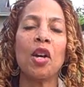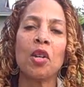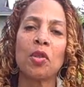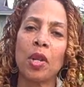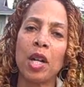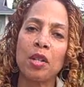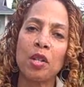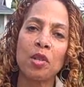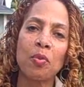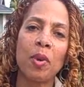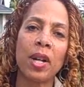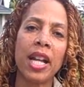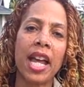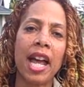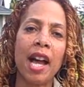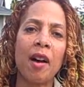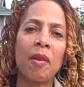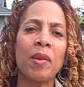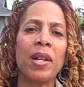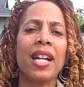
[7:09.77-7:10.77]
So I just want
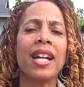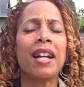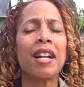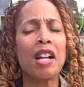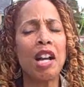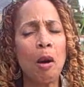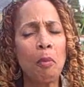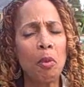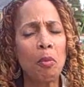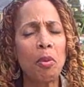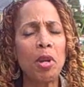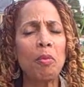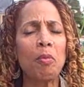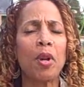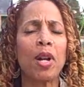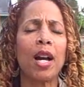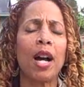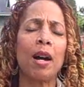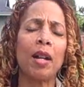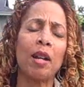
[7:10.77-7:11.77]
to have a couple
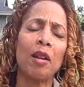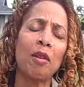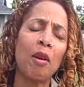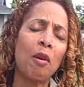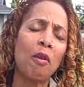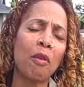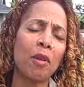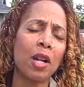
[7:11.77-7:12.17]
people come on